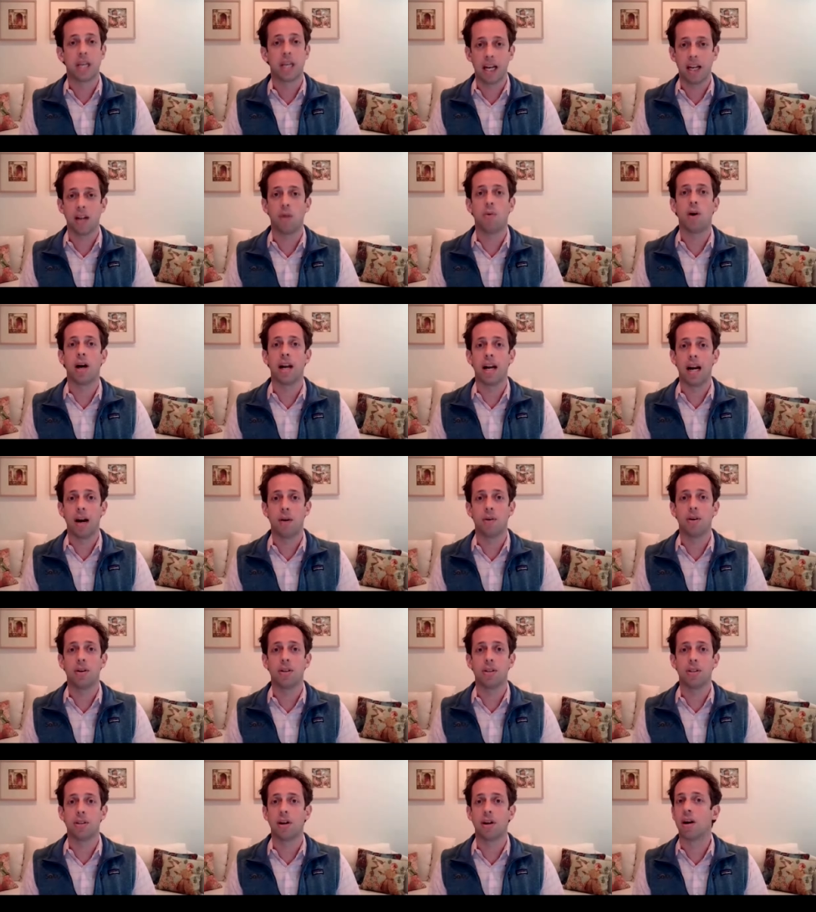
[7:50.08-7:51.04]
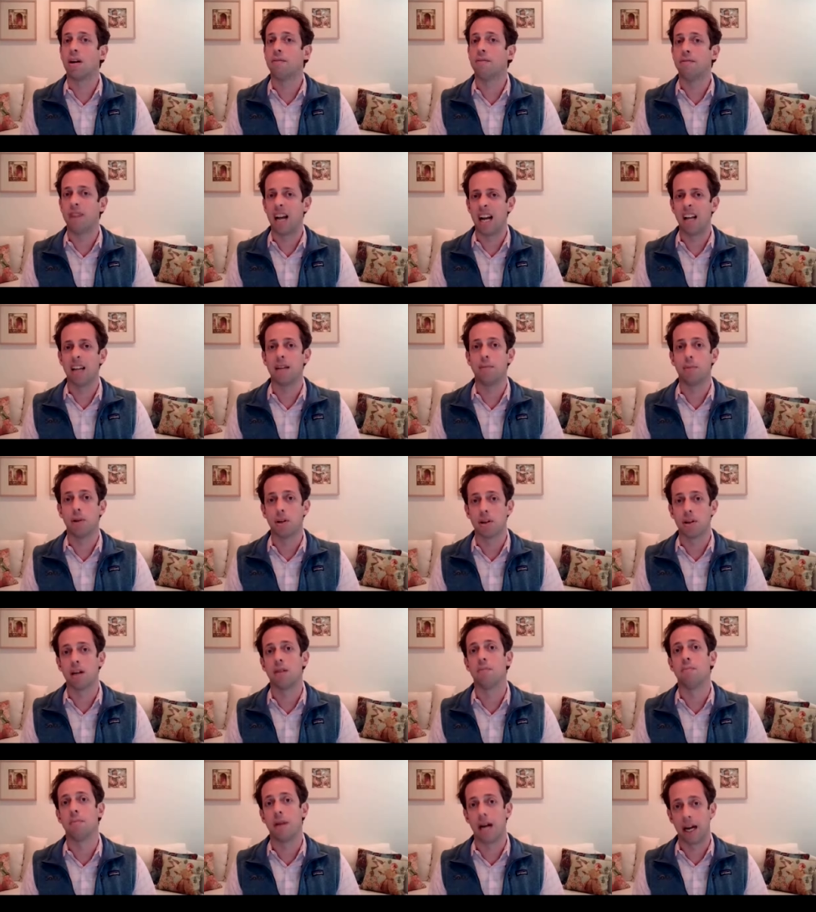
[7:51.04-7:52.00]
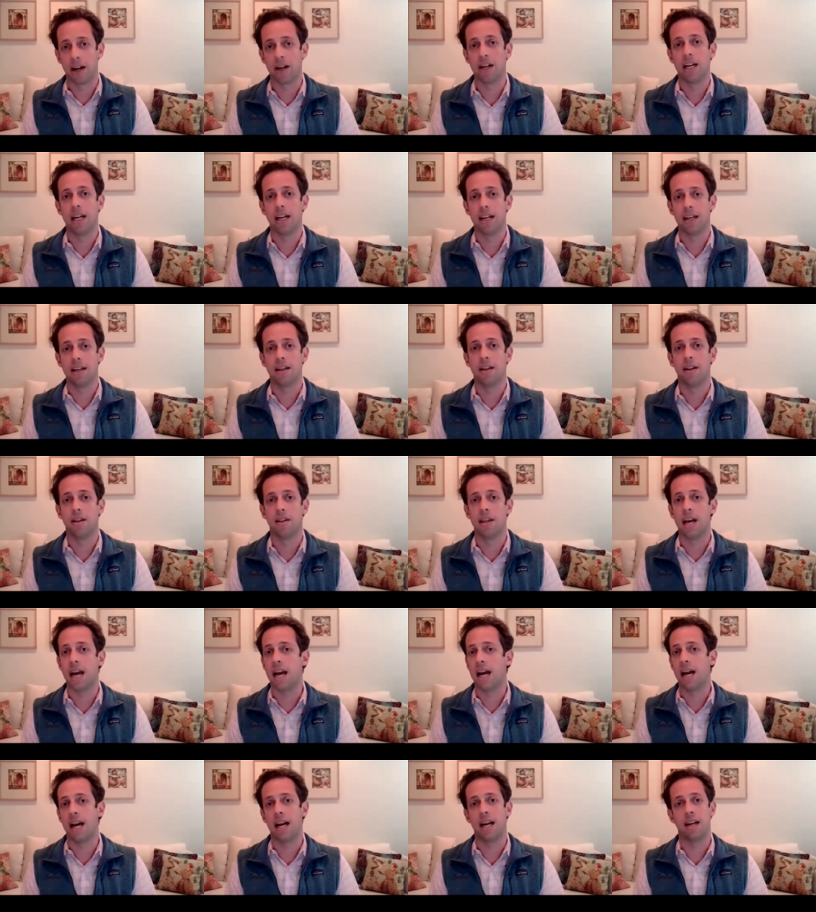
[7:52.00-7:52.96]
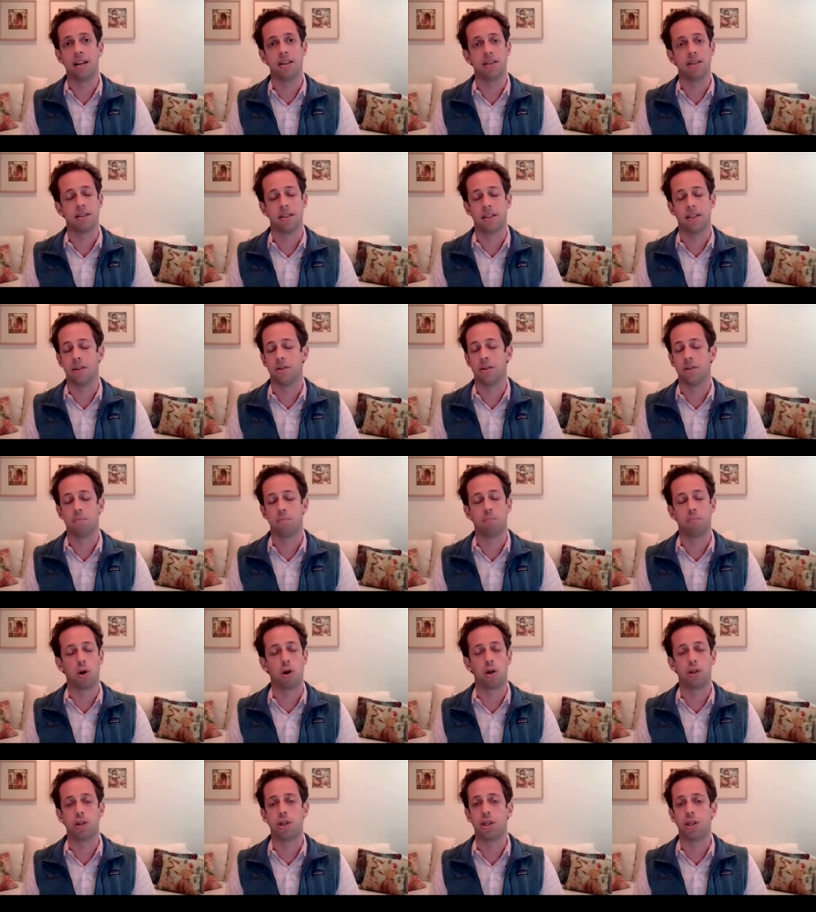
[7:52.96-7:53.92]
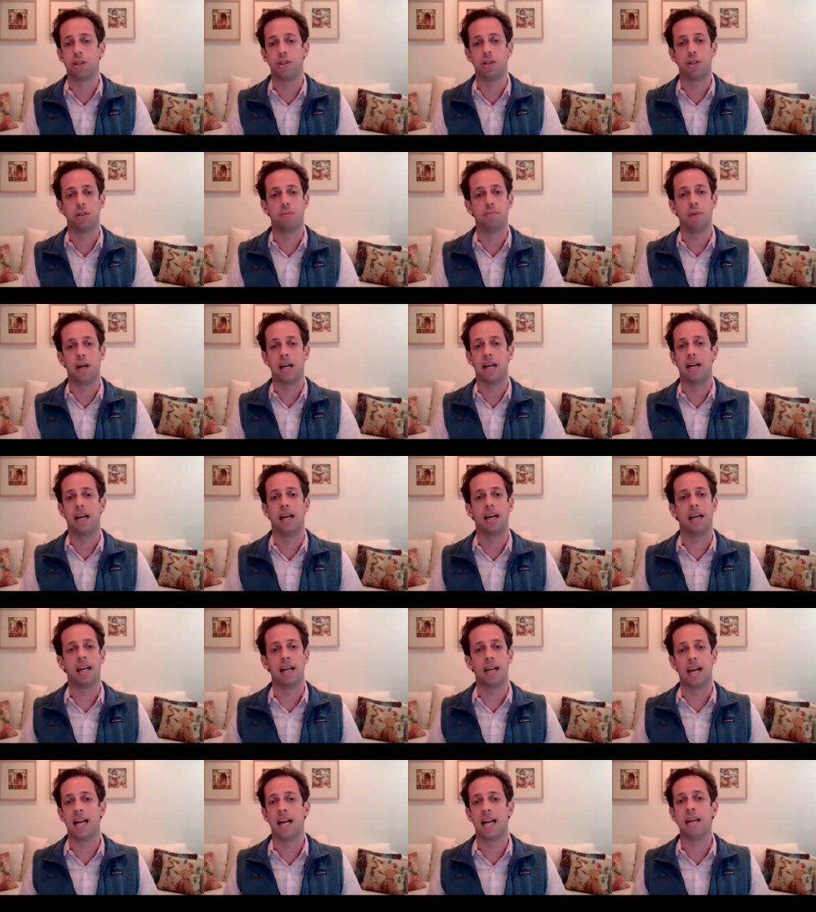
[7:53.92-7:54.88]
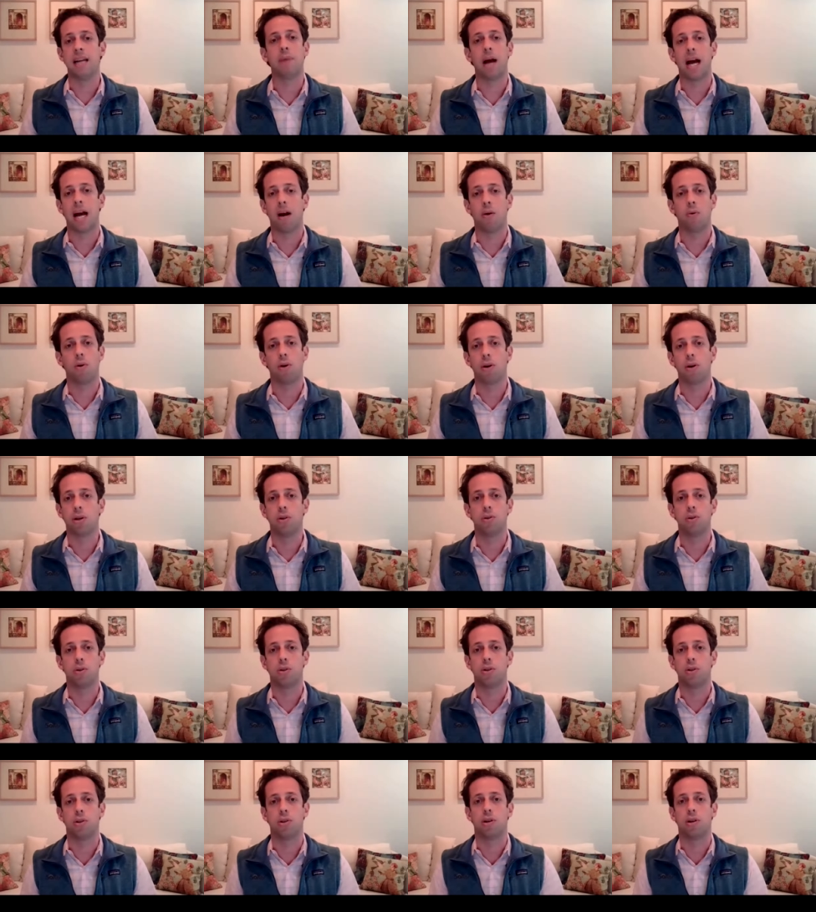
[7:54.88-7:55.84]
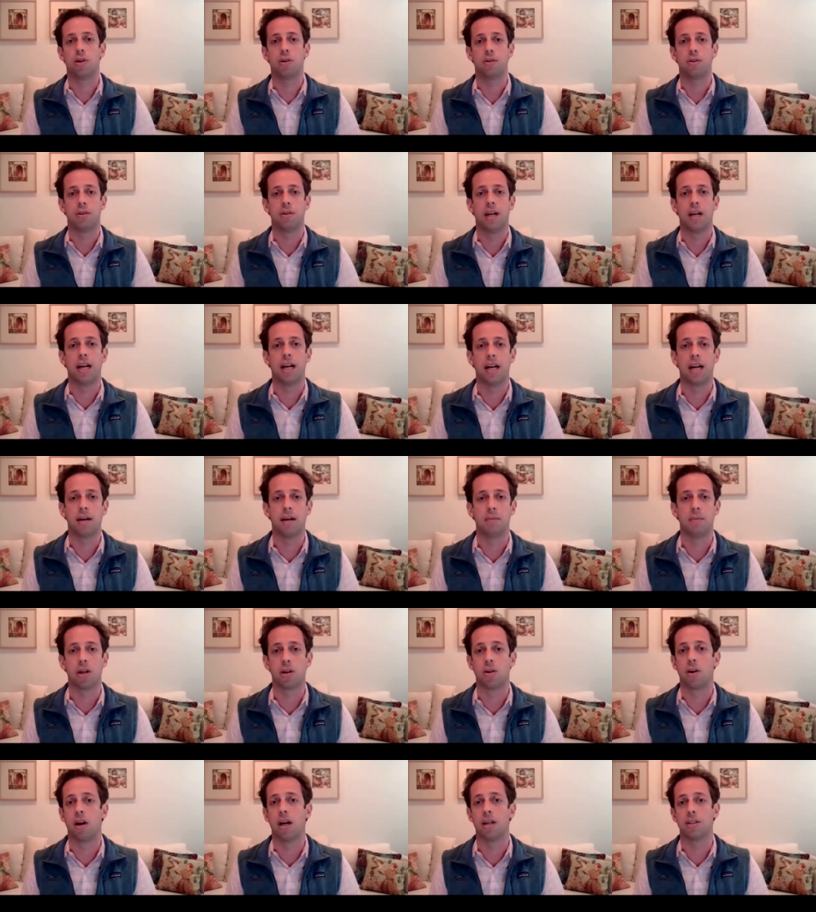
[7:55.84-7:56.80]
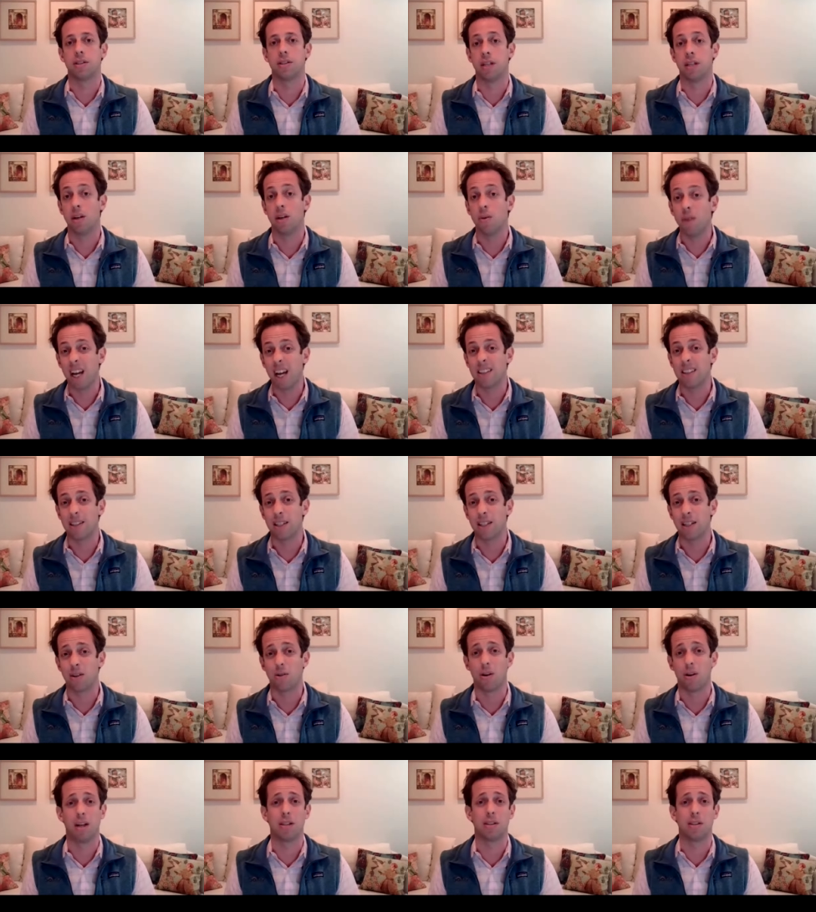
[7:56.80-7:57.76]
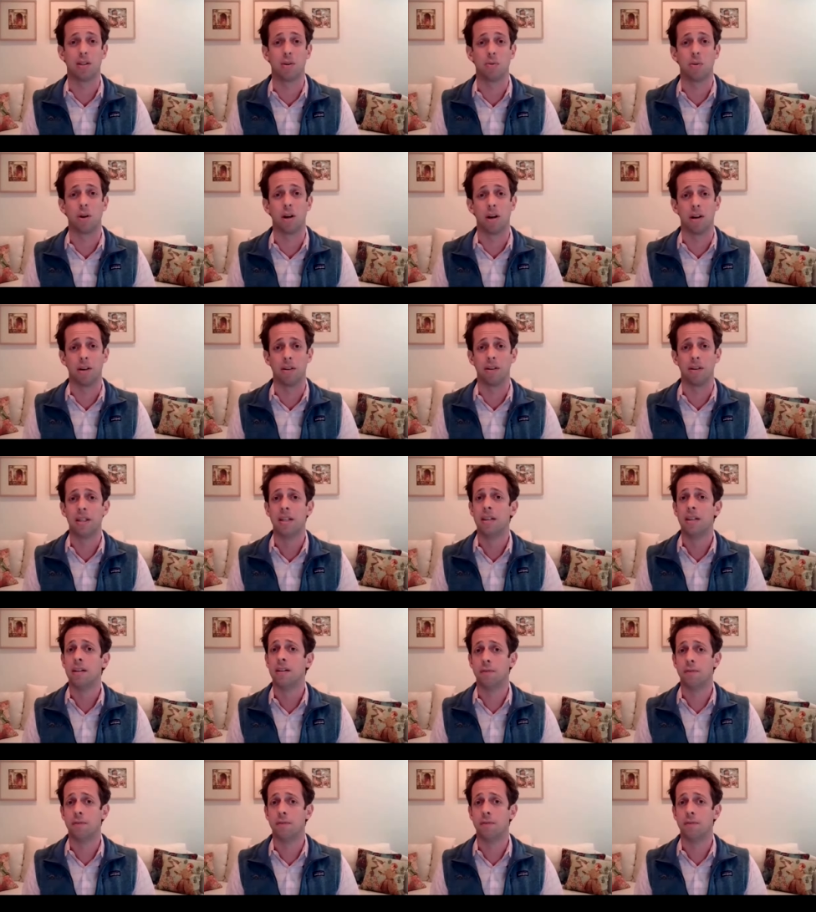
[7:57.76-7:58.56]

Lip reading: kilowatt hours are a valuable commodity that is purchased by any power user across the US and across the world.